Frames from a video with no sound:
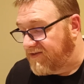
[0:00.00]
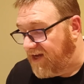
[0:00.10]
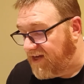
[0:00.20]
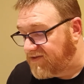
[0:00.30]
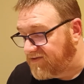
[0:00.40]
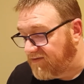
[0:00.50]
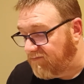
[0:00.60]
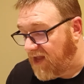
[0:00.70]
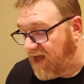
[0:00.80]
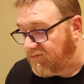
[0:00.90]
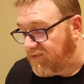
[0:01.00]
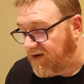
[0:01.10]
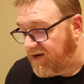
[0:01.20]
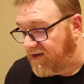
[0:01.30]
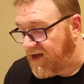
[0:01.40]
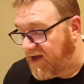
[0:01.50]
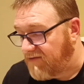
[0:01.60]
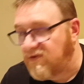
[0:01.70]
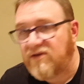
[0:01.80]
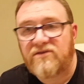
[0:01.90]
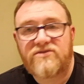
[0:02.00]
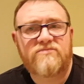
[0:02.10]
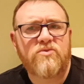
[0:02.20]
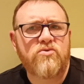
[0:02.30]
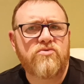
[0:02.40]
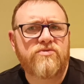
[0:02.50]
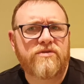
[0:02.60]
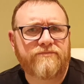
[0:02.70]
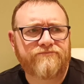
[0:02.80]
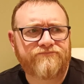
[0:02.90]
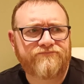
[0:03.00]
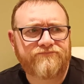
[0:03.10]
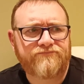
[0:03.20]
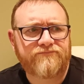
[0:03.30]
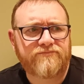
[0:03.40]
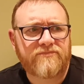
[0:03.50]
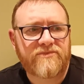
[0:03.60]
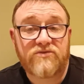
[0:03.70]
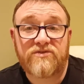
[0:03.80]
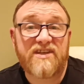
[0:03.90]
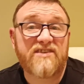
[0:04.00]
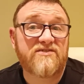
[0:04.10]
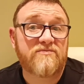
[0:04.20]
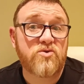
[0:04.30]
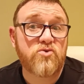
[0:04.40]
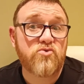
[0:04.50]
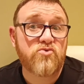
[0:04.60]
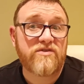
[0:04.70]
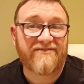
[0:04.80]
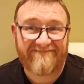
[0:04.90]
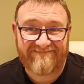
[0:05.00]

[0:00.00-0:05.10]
Taste, blackberry, caramel, smooth. So it tastes smooth.